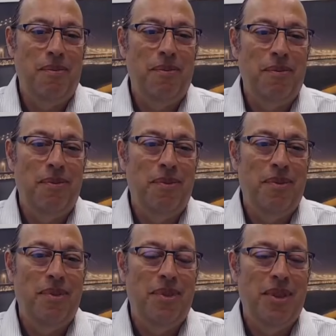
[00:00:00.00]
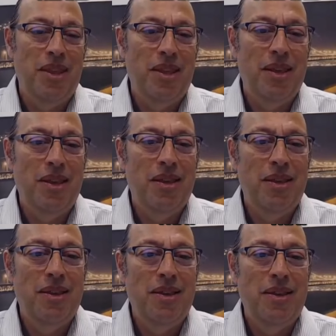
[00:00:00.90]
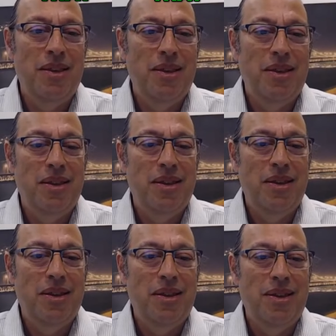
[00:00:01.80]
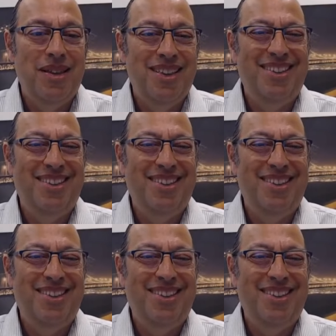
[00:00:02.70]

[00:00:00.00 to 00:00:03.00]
The person shown says nothing.